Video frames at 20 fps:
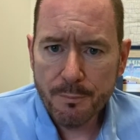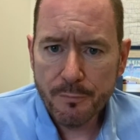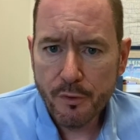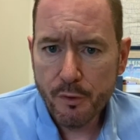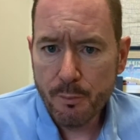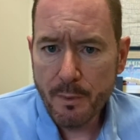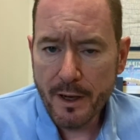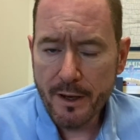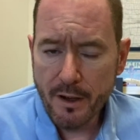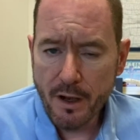to
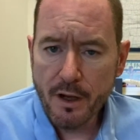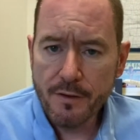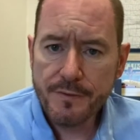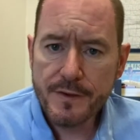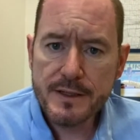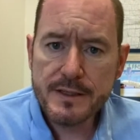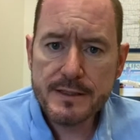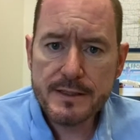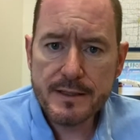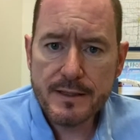my
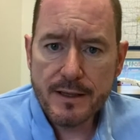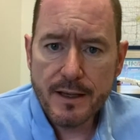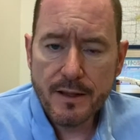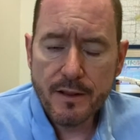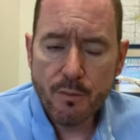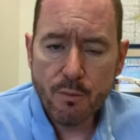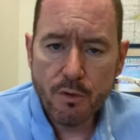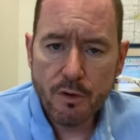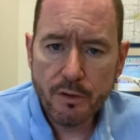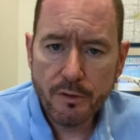office in
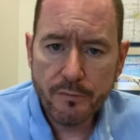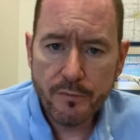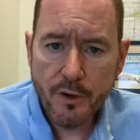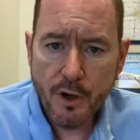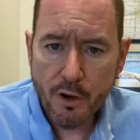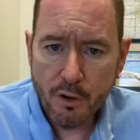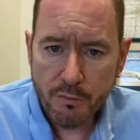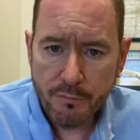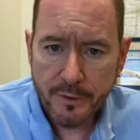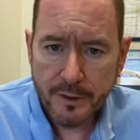the world of
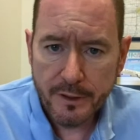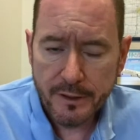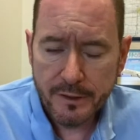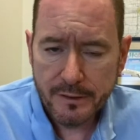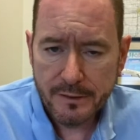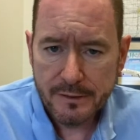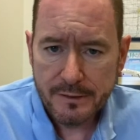COVID.